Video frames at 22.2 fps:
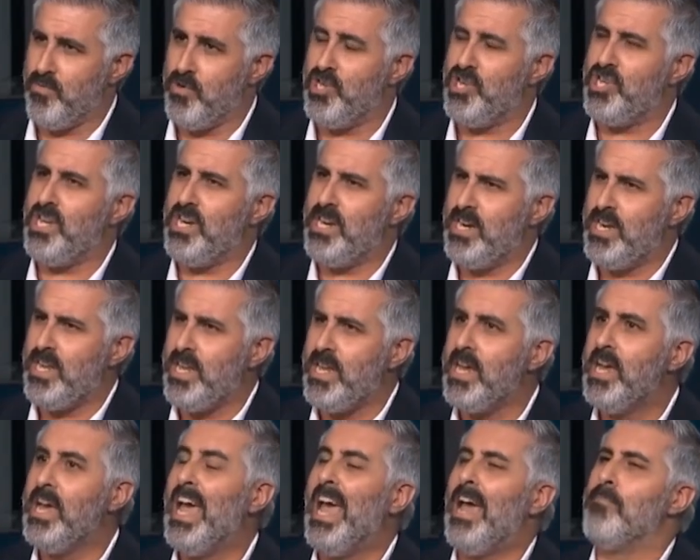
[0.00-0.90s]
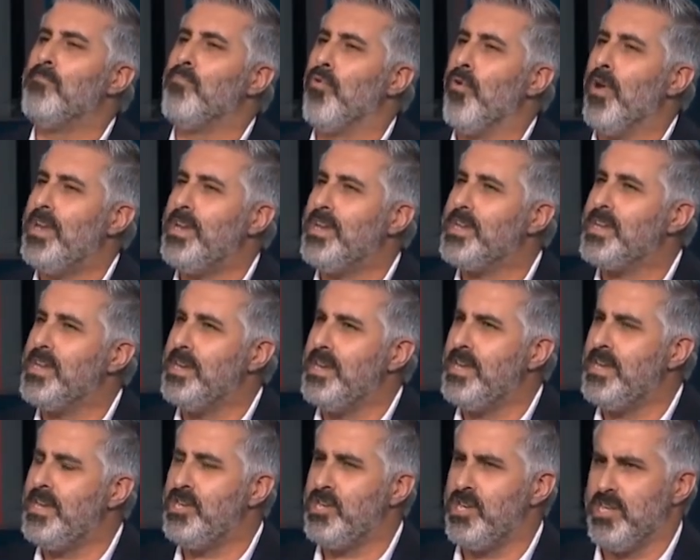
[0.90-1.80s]
is rigidity and
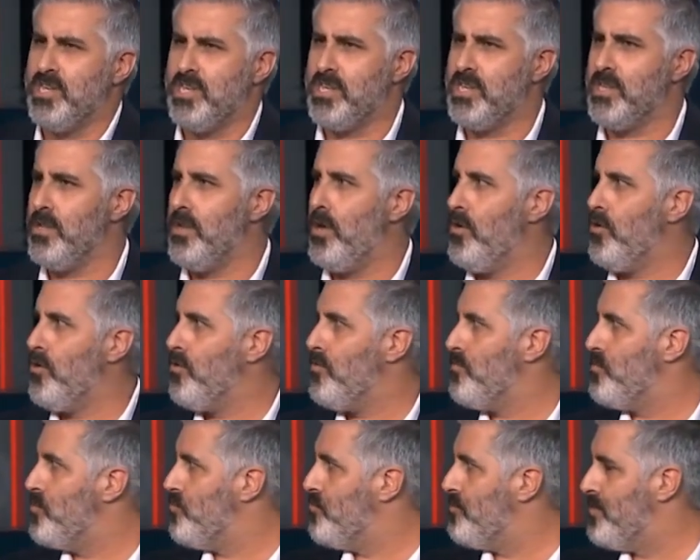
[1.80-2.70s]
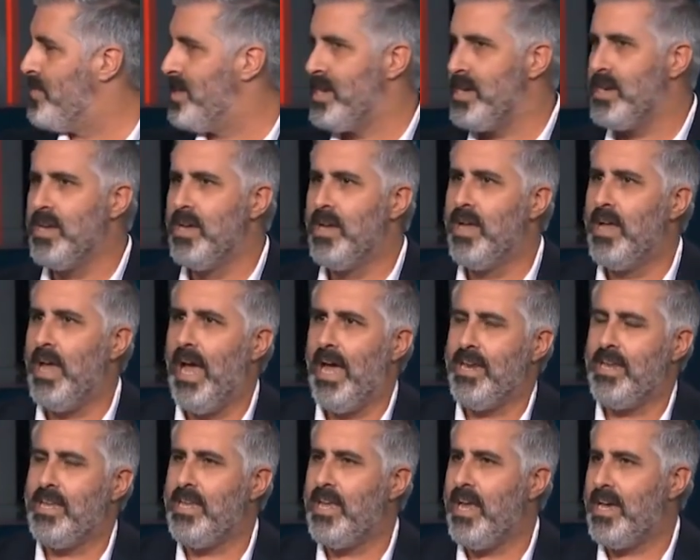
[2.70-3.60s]
bradykinesia, slow movement.
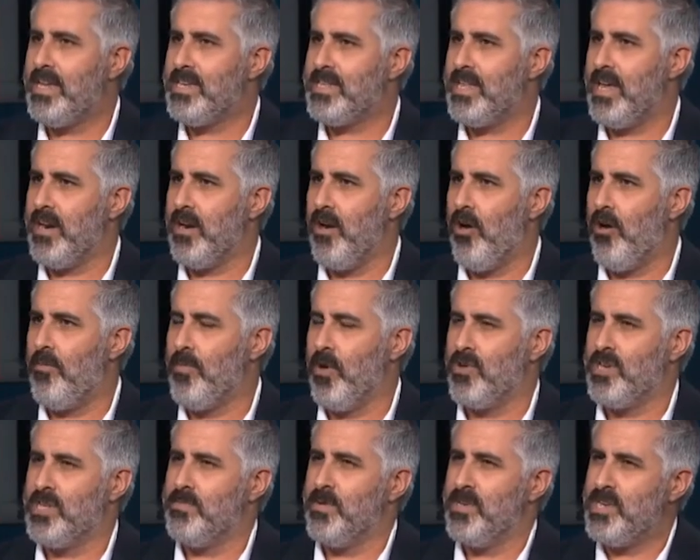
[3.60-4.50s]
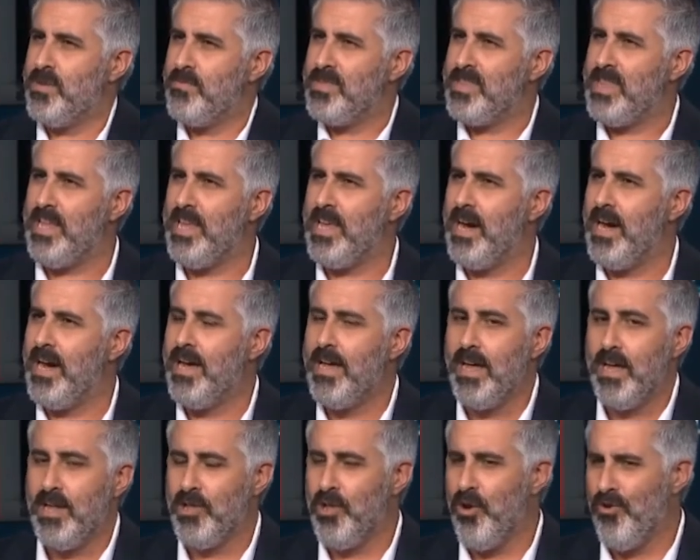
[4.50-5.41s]
And he has that hallmark, especially with the uh,
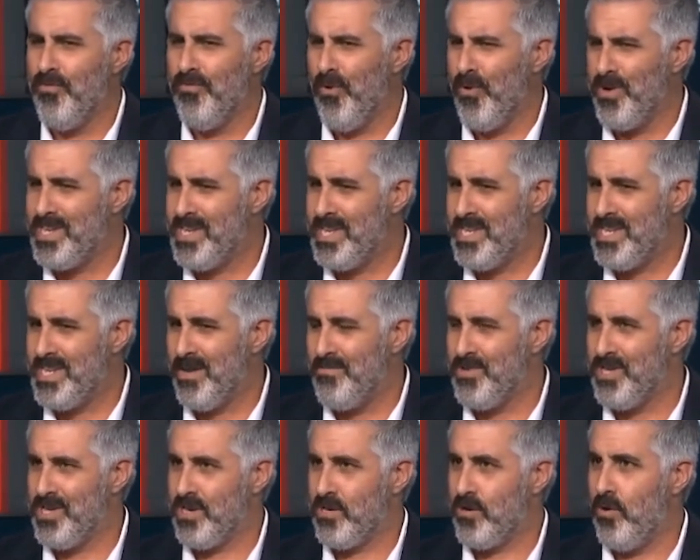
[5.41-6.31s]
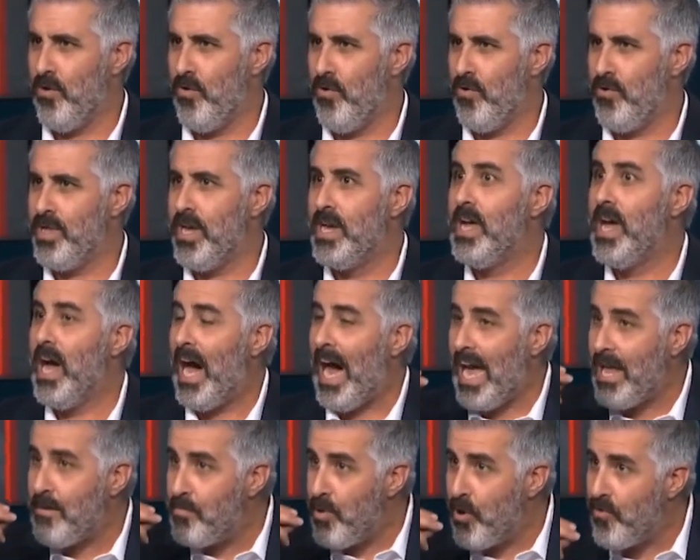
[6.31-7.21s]
low voice. that said was a cold
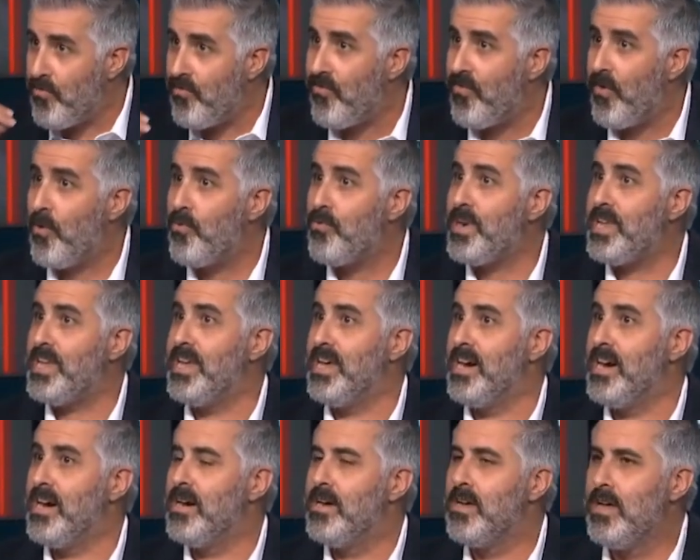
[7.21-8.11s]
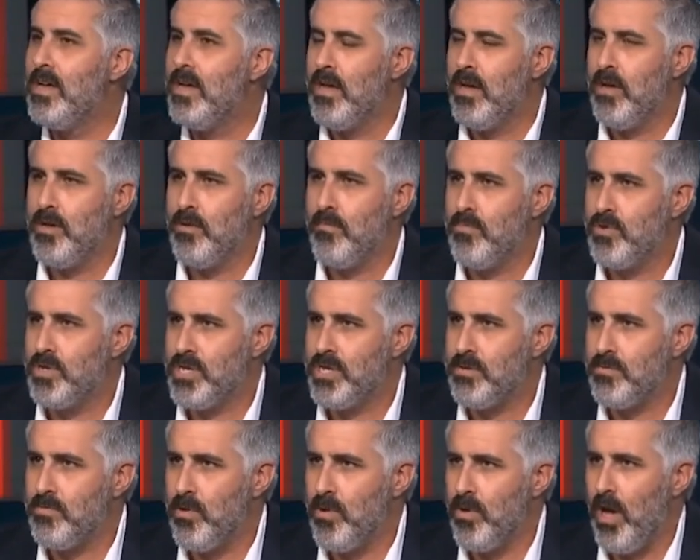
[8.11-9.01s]
hypophonia.
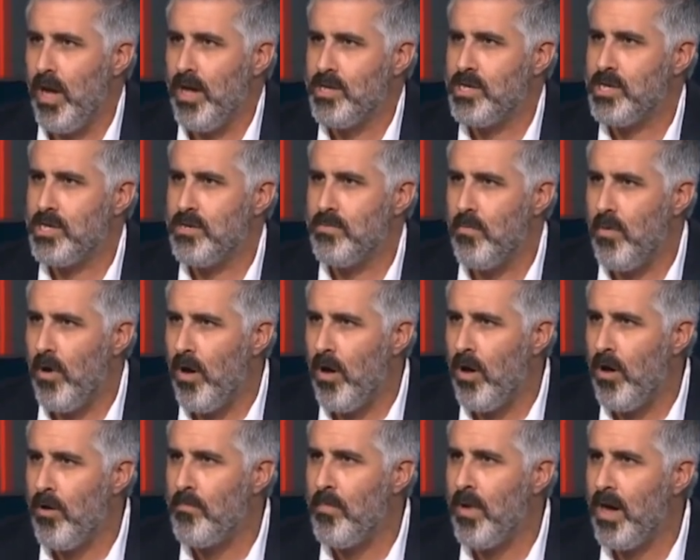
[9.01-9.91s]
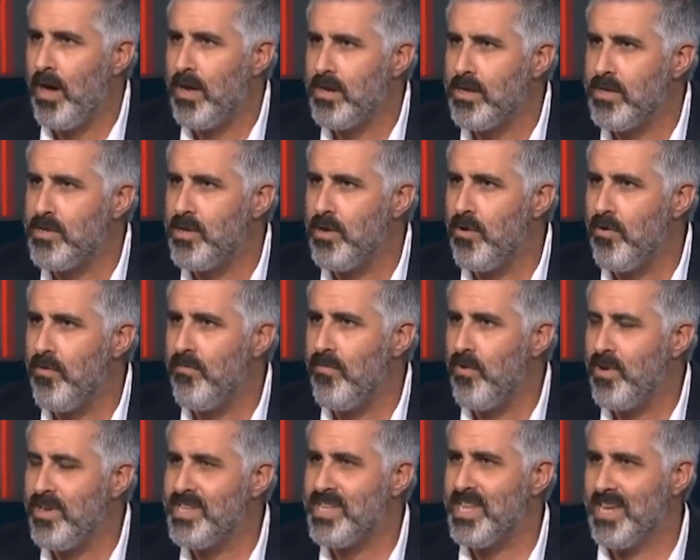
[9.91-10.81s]
A small monotone
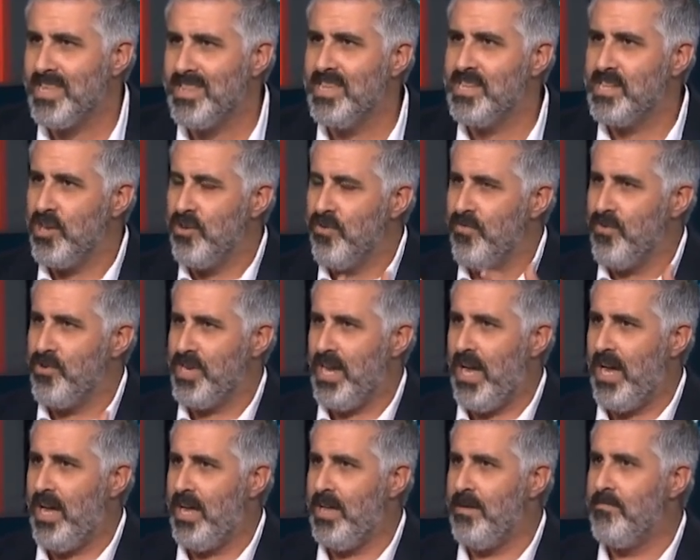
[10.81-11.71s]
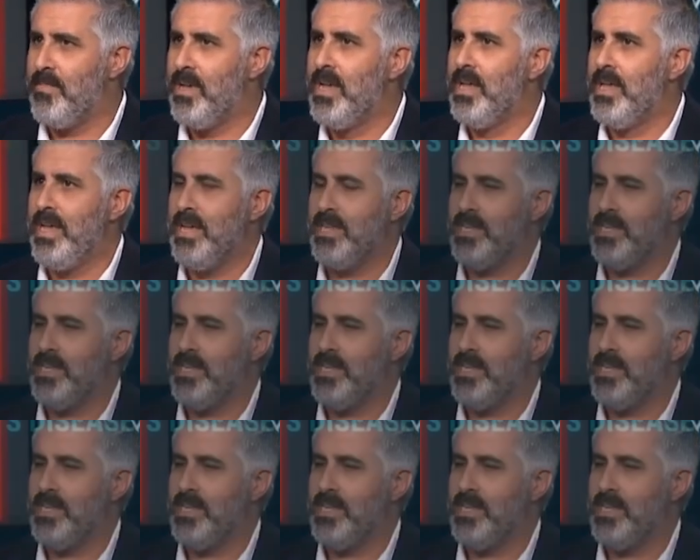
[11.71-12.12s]
voice like this over time